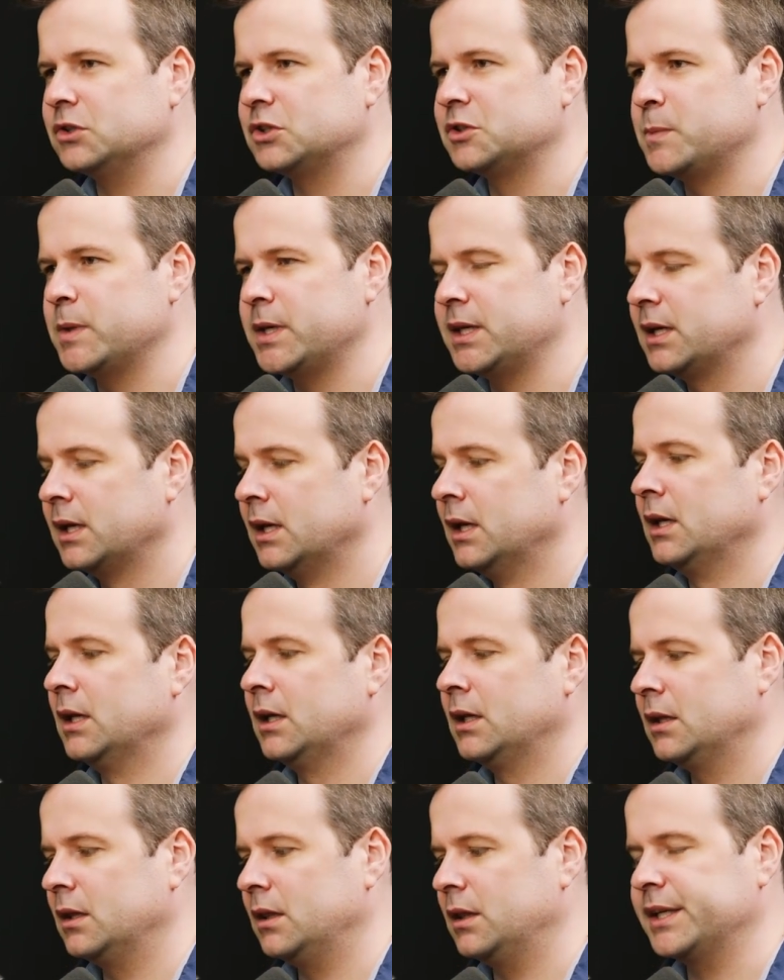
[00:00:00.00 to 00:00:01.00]
speak
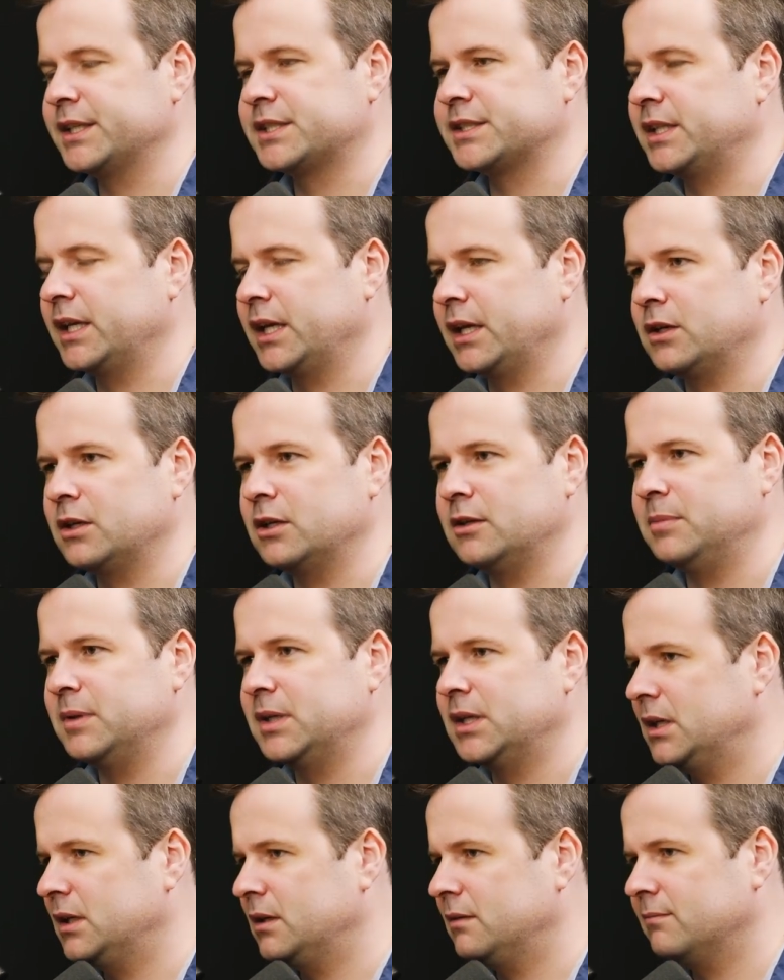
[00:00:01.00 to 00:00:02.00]
this thing could
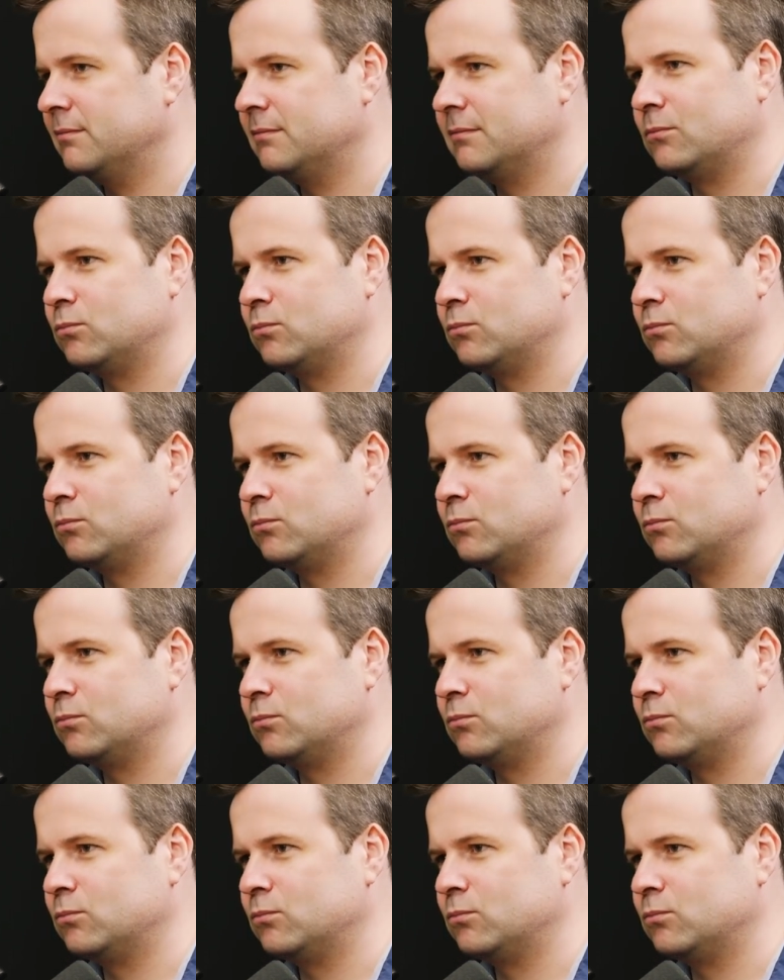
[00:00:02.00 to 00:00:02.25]
be